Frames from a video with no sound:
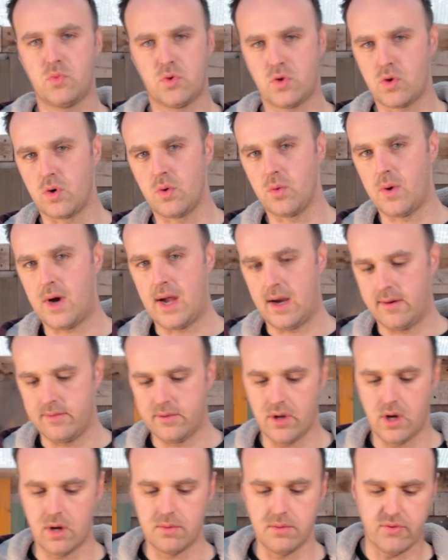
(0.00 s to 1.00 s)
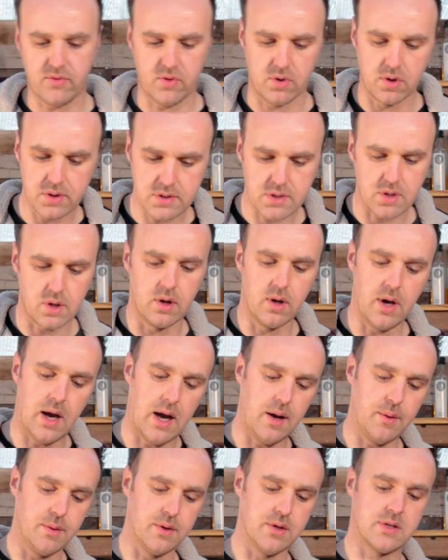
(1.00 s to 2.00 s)
Don't know why I haven't done it before, so
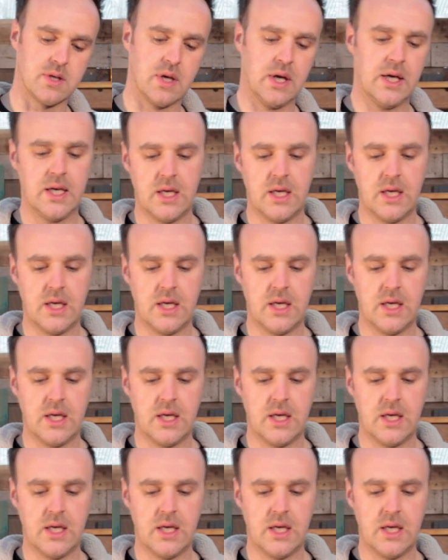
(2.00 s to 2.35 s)
I was